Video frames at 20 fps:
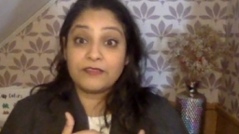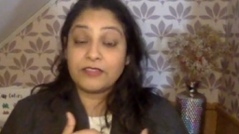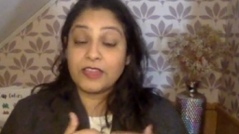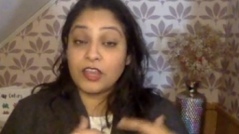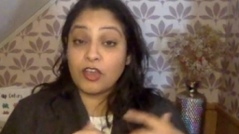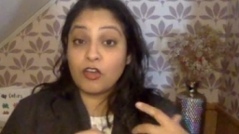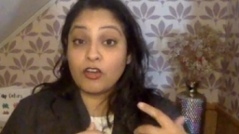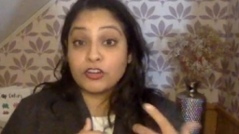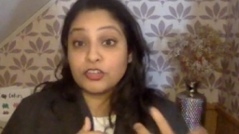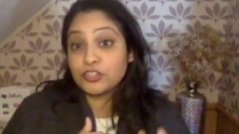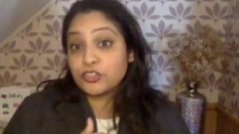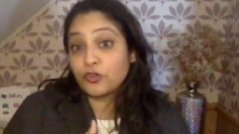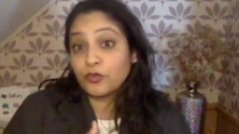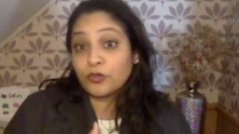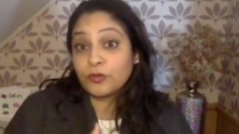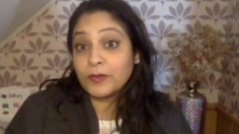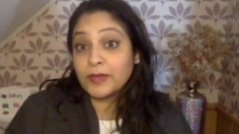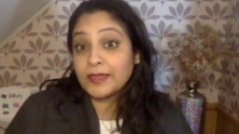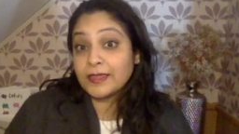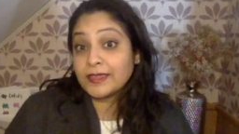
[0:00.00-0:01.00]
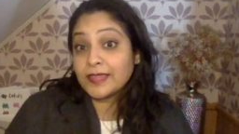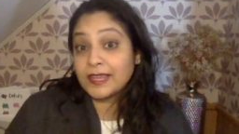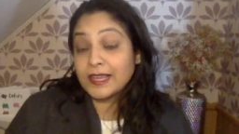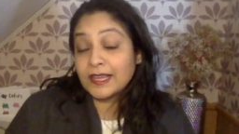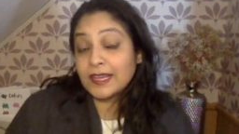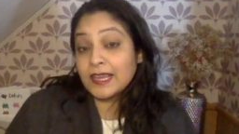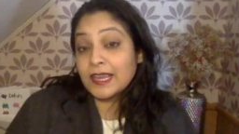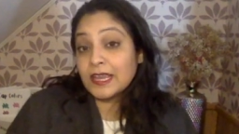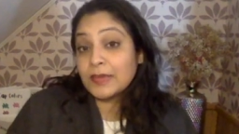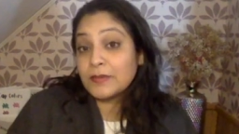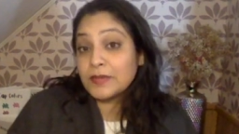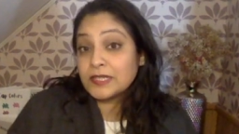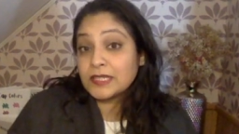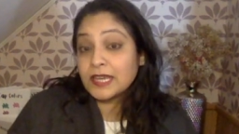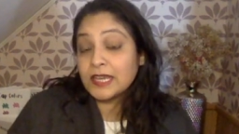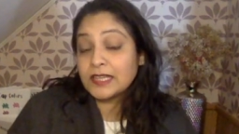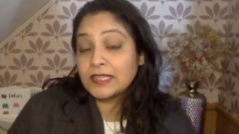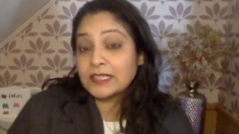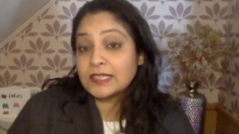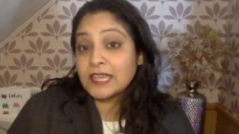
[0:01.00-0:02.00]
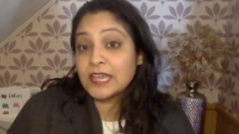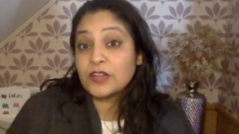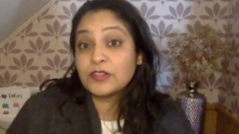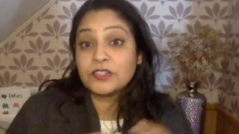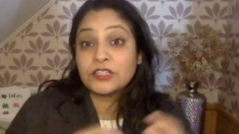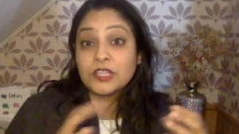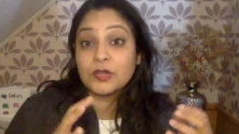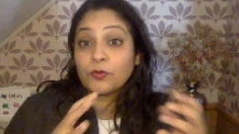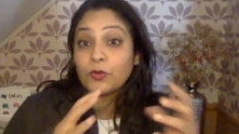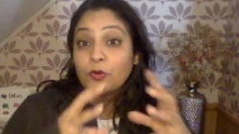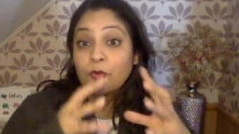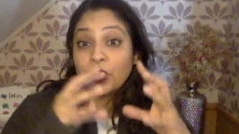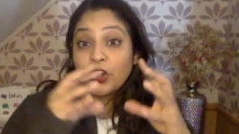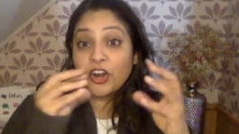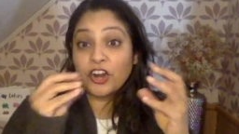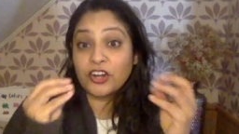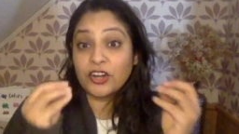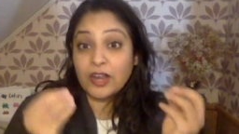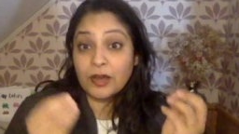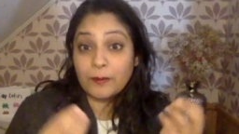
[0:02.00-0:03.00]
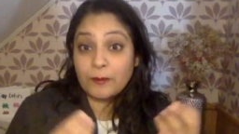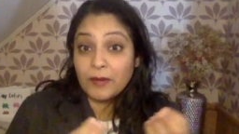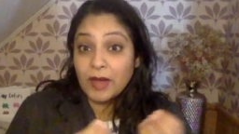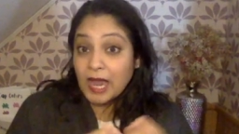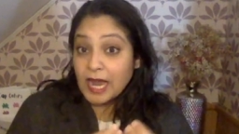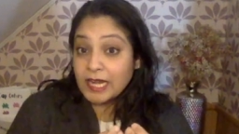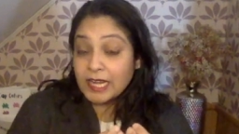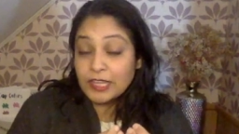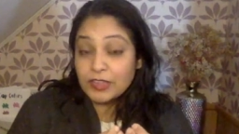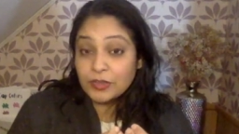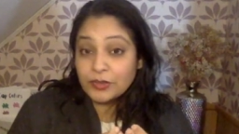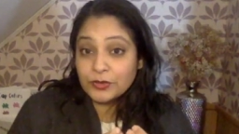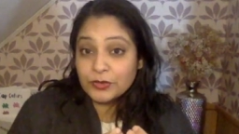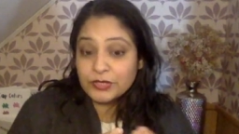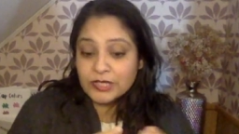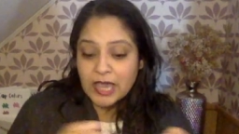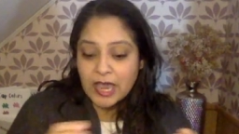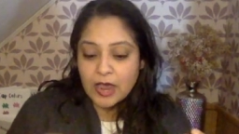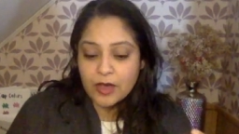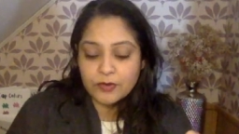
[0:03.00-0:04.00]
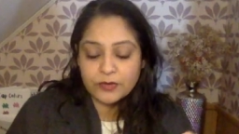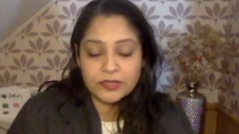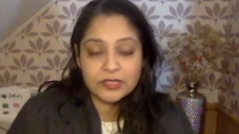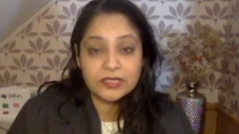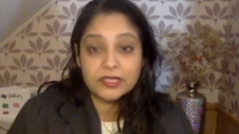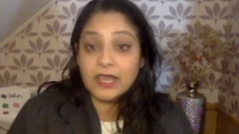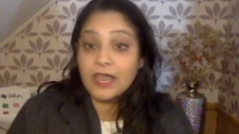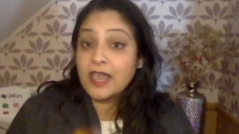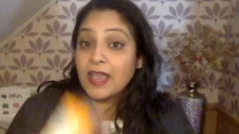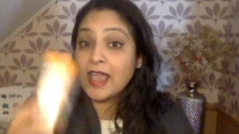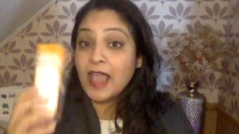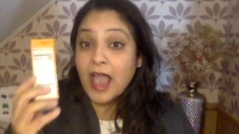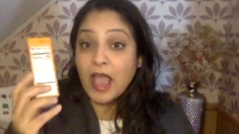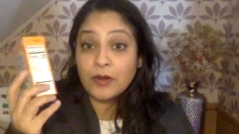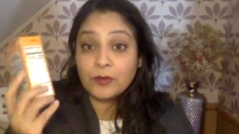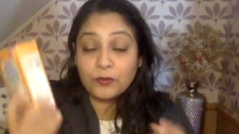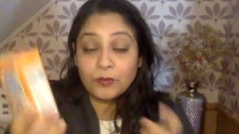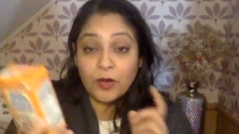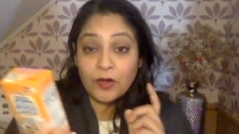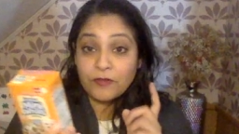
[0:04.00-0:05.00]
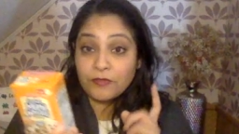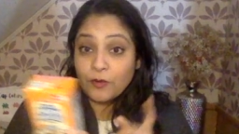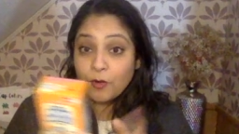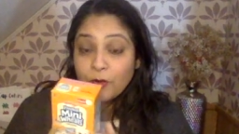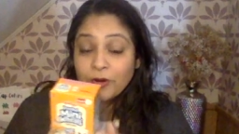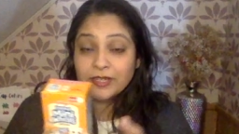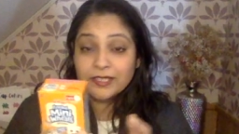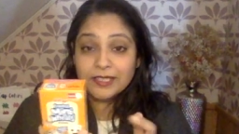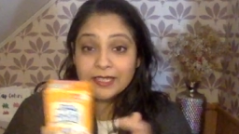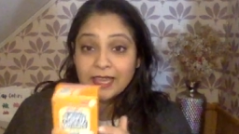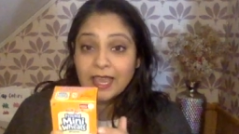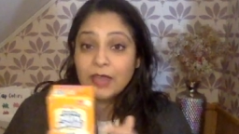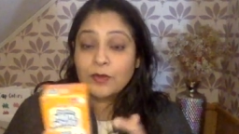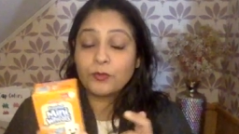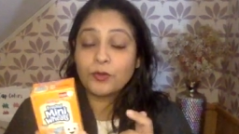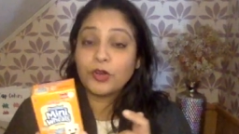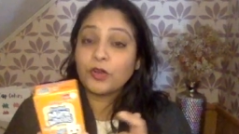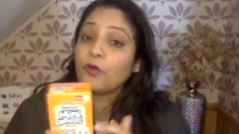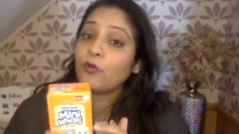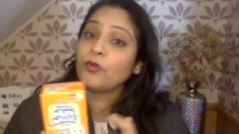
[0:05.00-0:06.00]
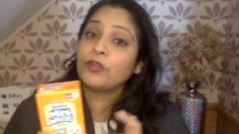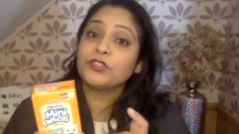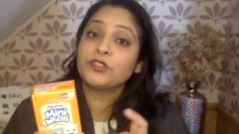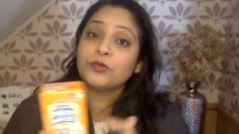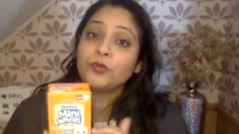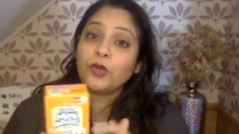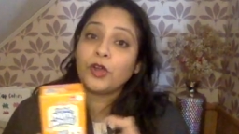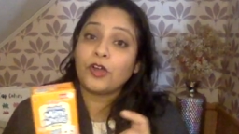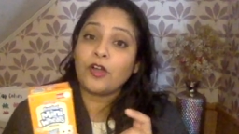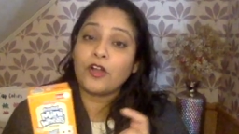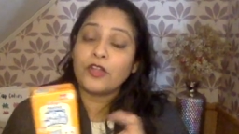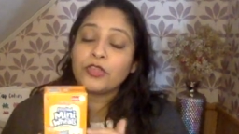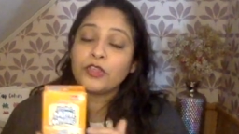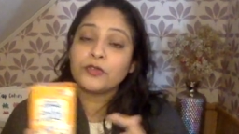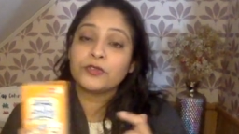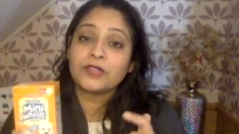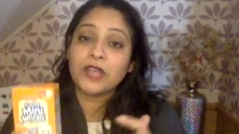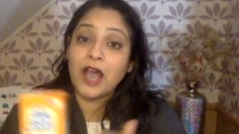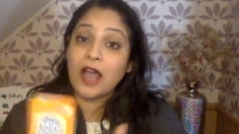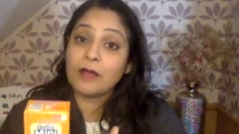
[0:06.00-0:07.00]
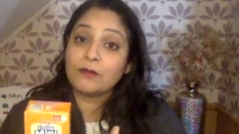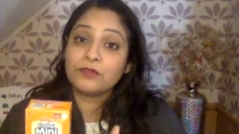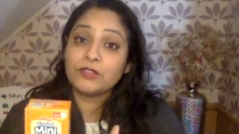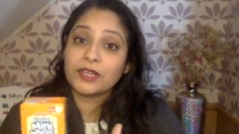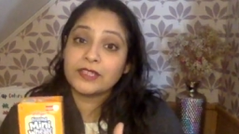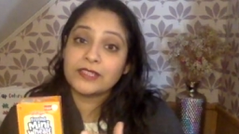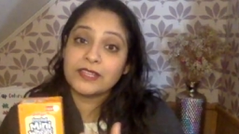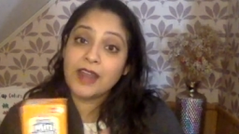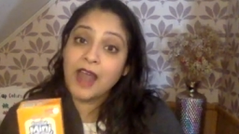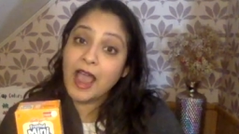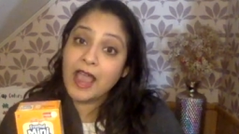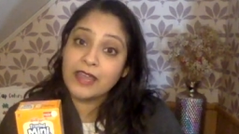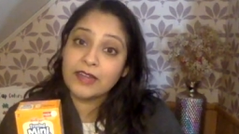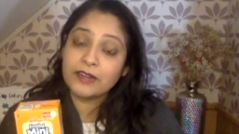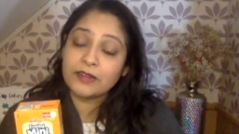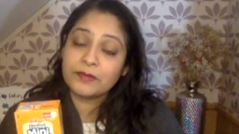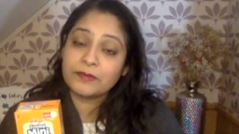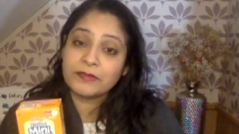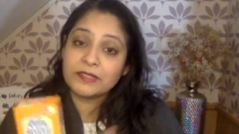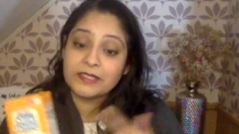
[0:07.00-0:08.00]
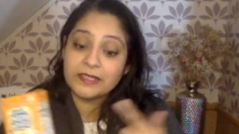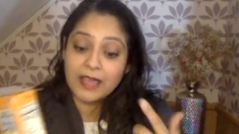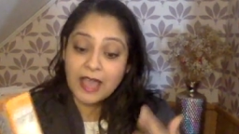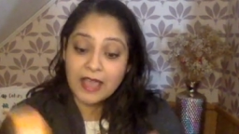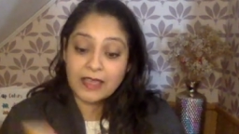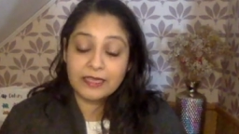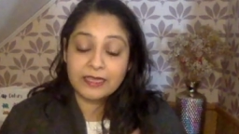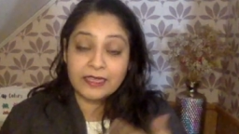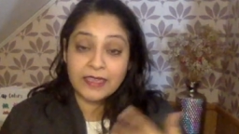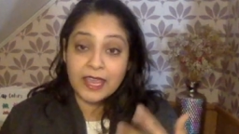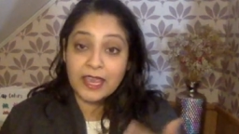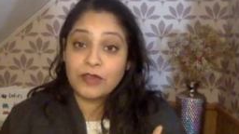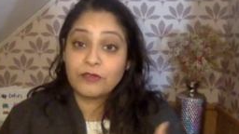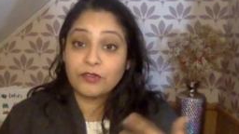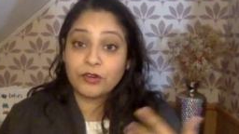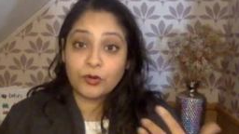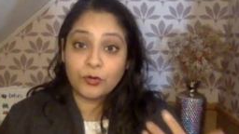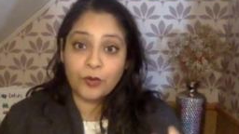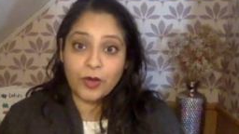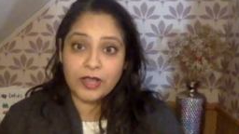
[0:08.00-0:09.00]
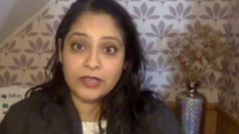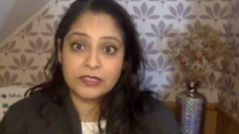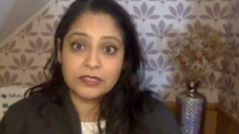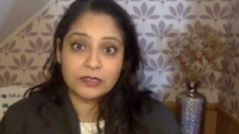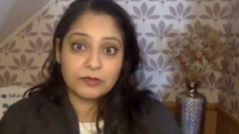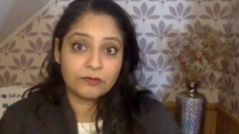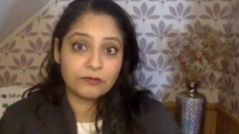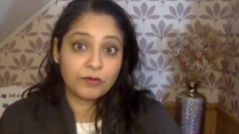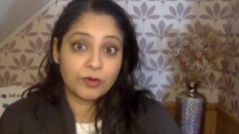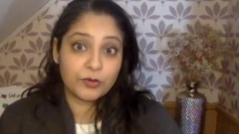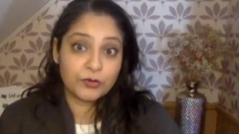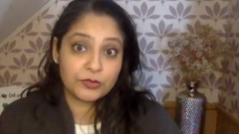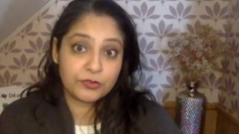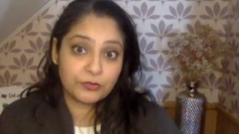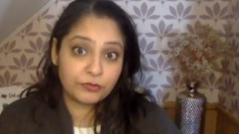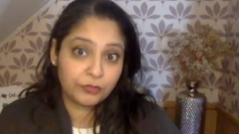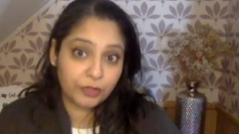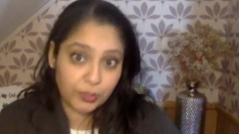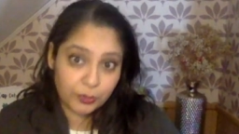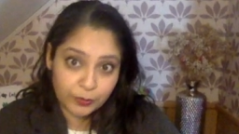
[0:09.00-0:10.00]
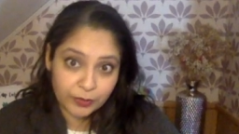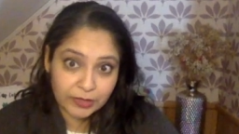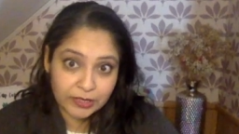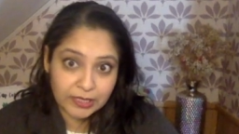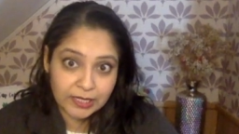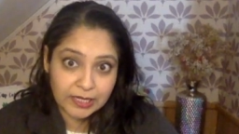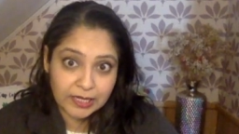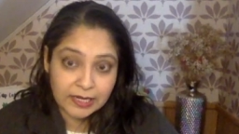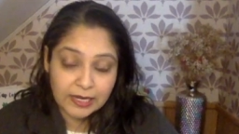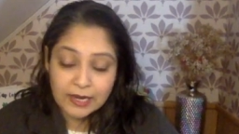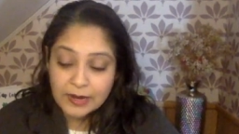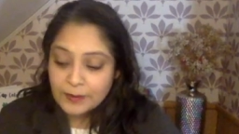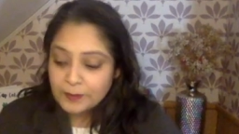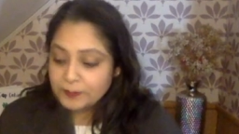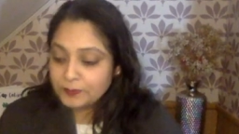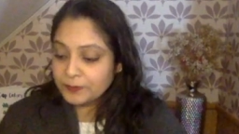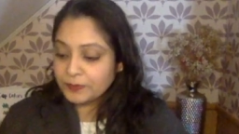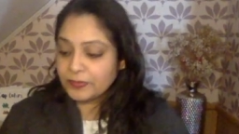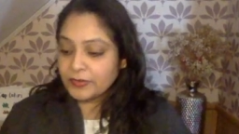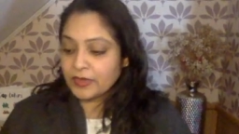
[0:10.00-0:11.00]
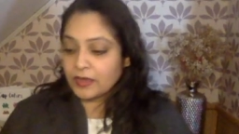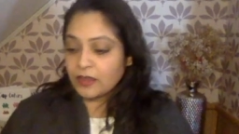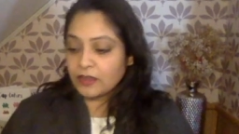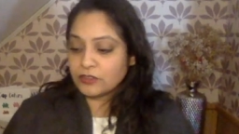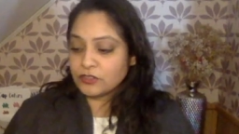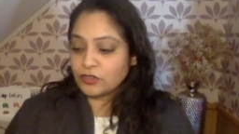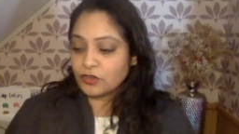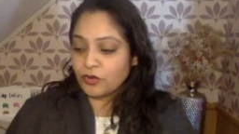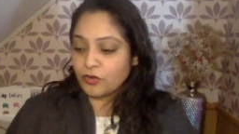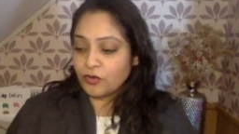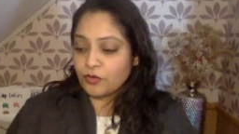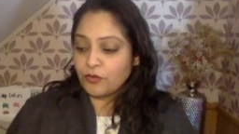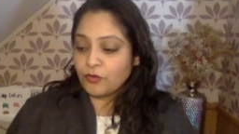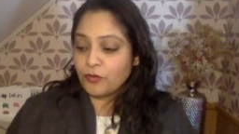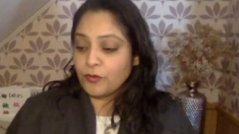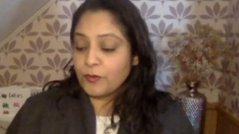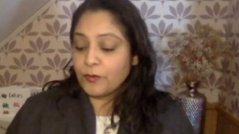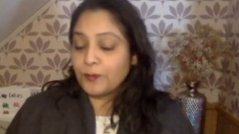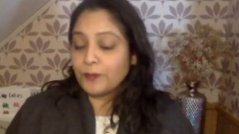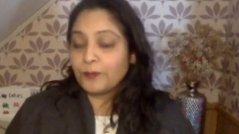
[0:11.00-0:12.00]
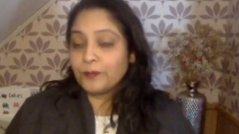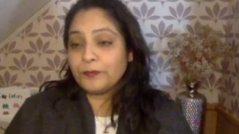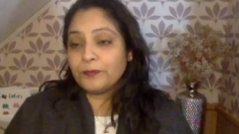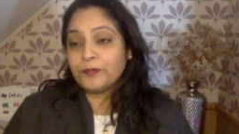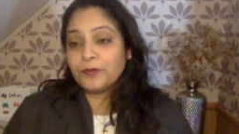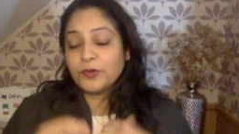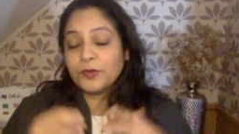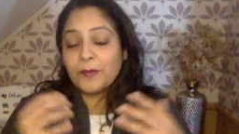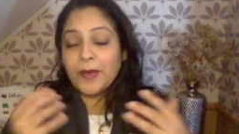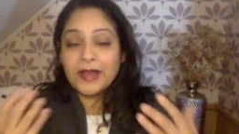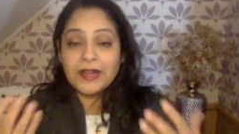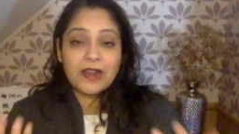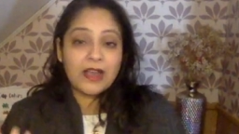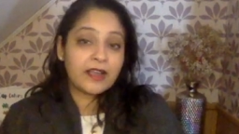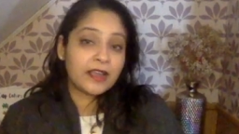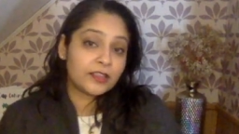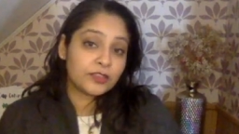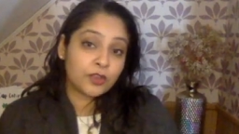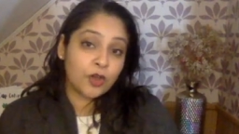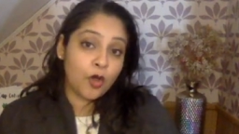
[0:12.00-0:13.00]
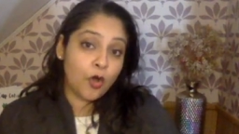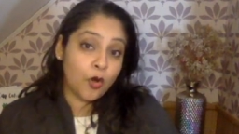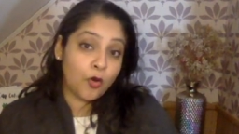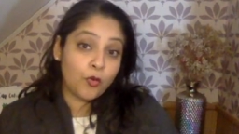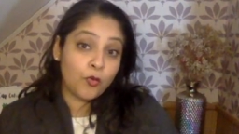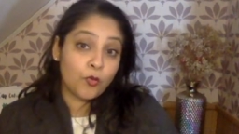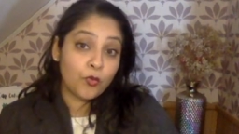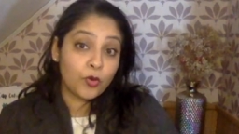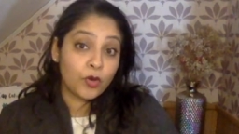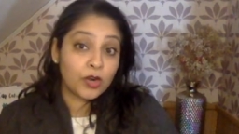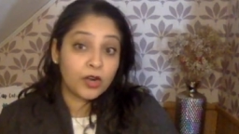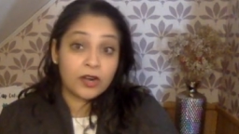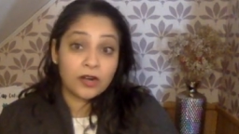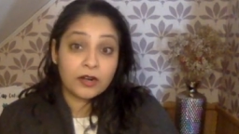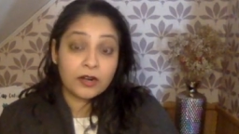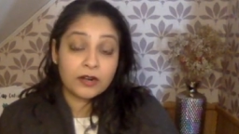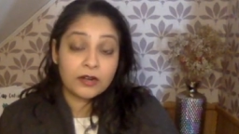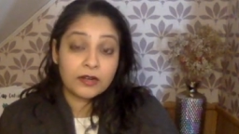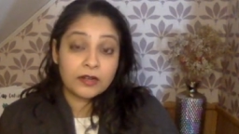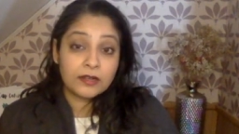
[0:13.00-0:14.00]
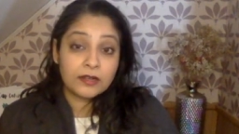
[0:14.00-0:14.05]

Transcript: they are showing me that they can imitate sounds, then we'll work on combining those sounds. And of course, again, we're going to work on those objects and items that they request most frequently. So you might not get the whole word,